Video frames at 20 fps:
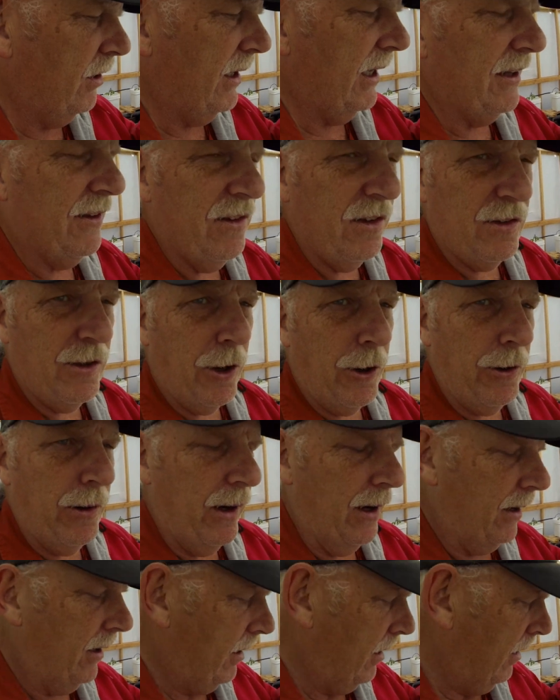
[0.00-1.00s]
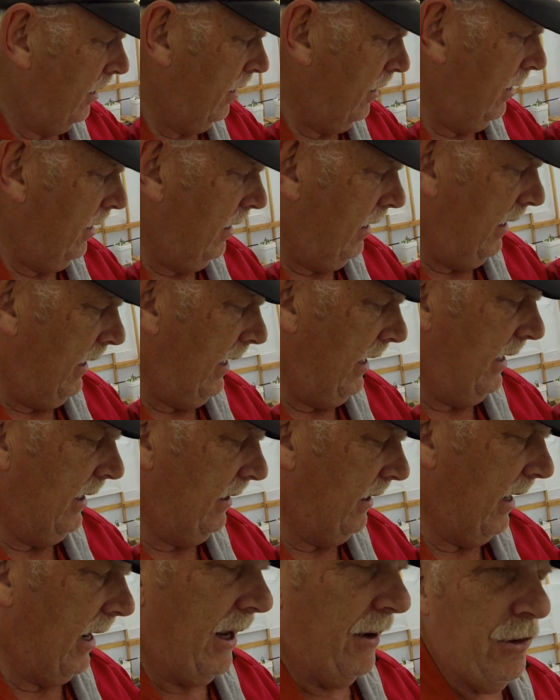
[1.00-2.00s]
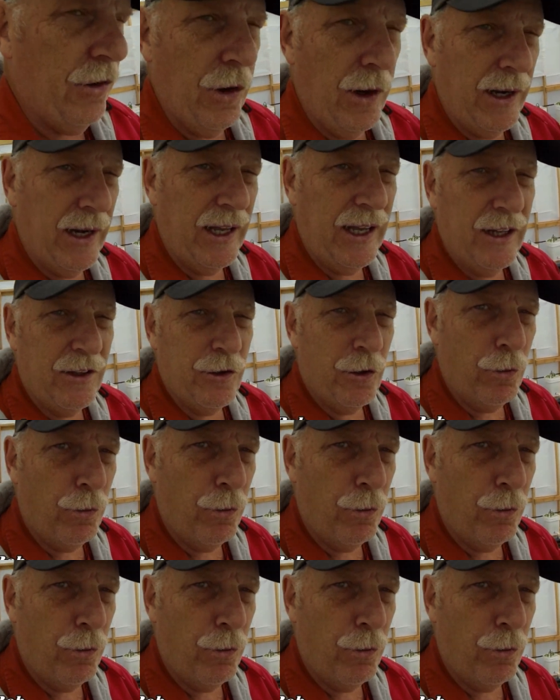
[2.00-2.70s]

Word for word: get started and try to get their